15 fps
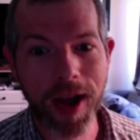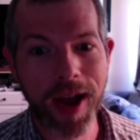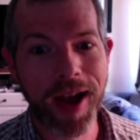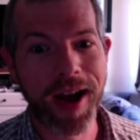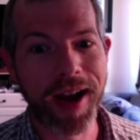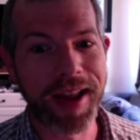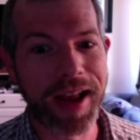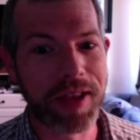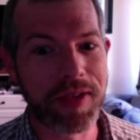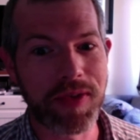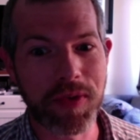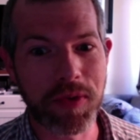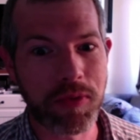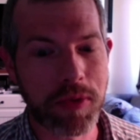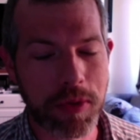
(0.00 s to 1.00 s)

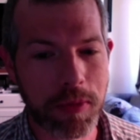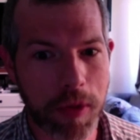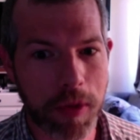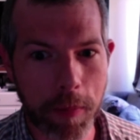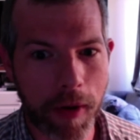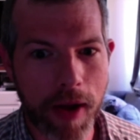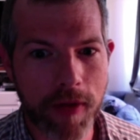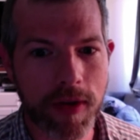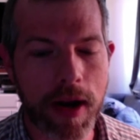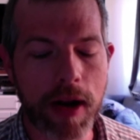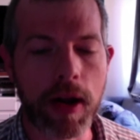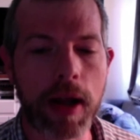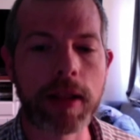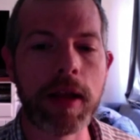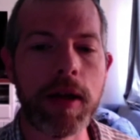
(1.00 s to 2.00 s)
against the
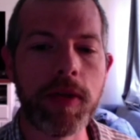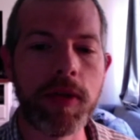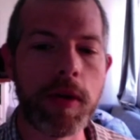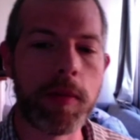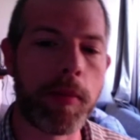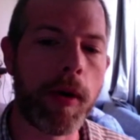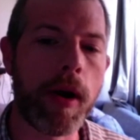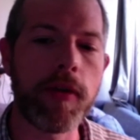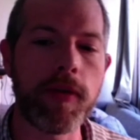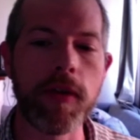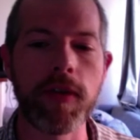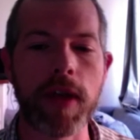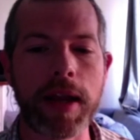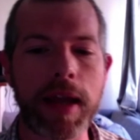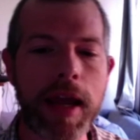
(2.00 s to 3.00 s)
president. Like the press
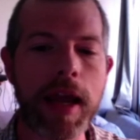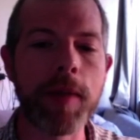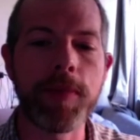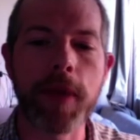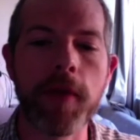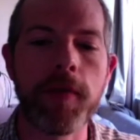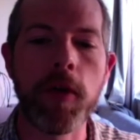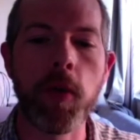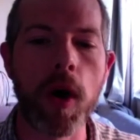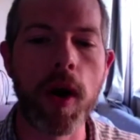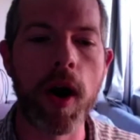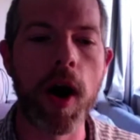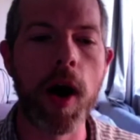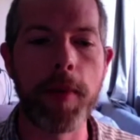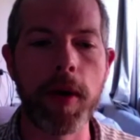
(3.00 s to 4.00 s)
has like amped
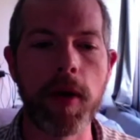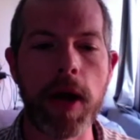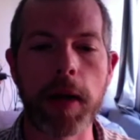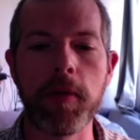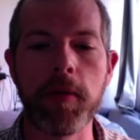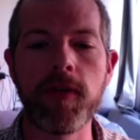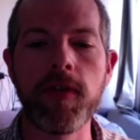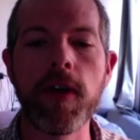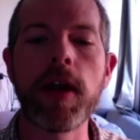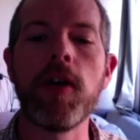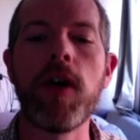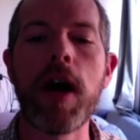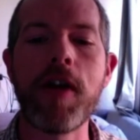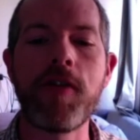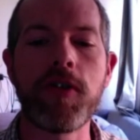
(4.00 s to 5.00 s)
everyone up and like
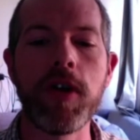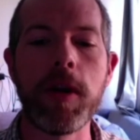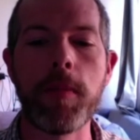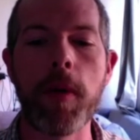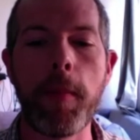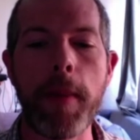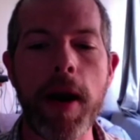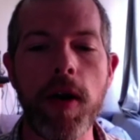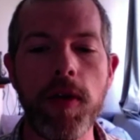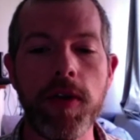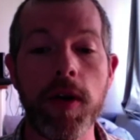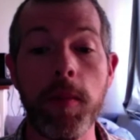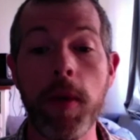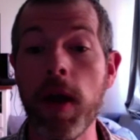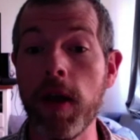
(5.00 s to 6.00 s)
psychologically prepared
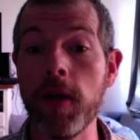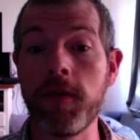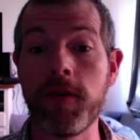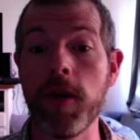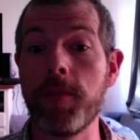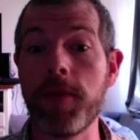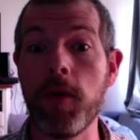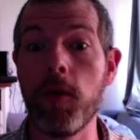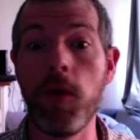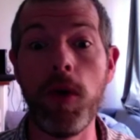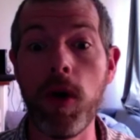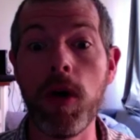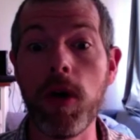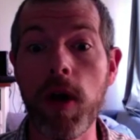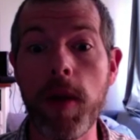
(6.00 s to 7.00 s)
them. Something
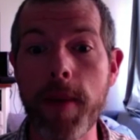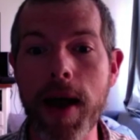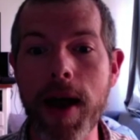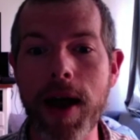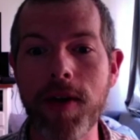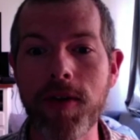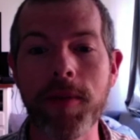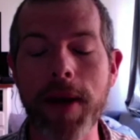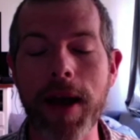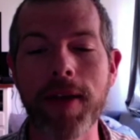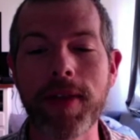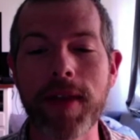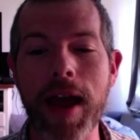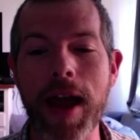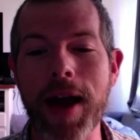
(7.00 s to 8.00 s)
really bad is
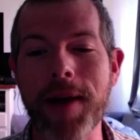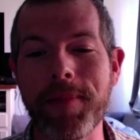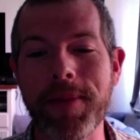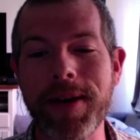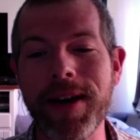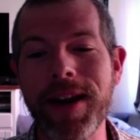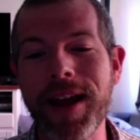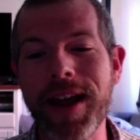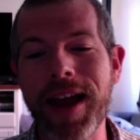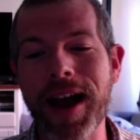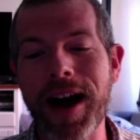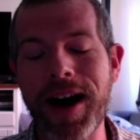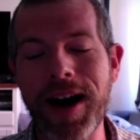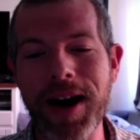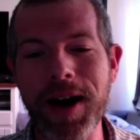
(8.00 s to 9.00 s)
about to happen.
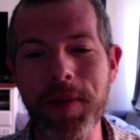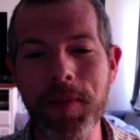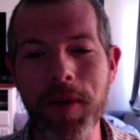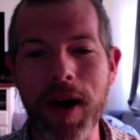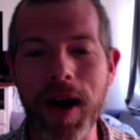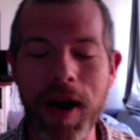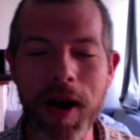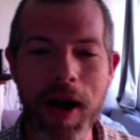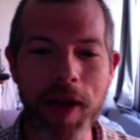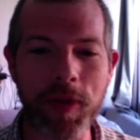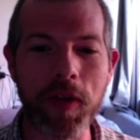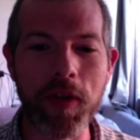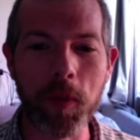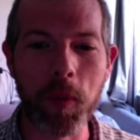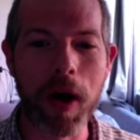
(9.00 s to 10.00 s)

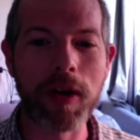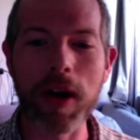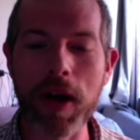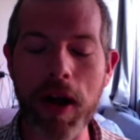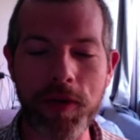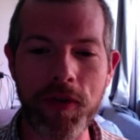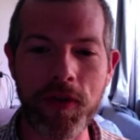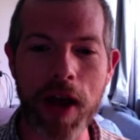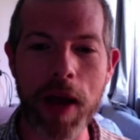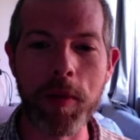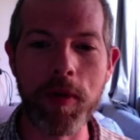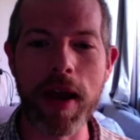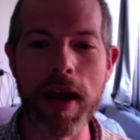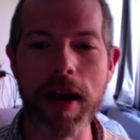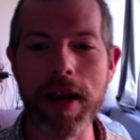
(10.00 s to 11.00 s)
While
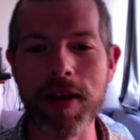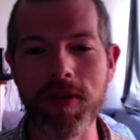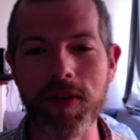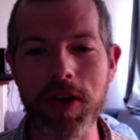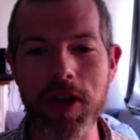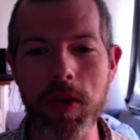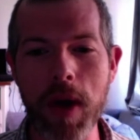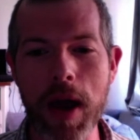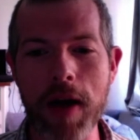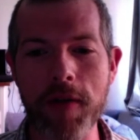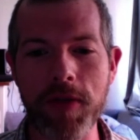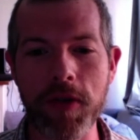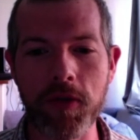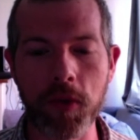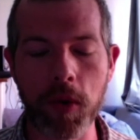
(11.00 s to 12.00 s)
simultaneously you
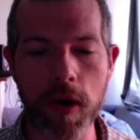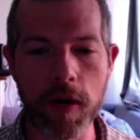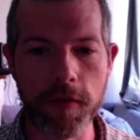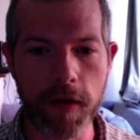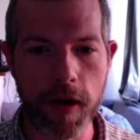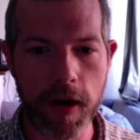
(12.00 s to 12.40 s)
have the sort of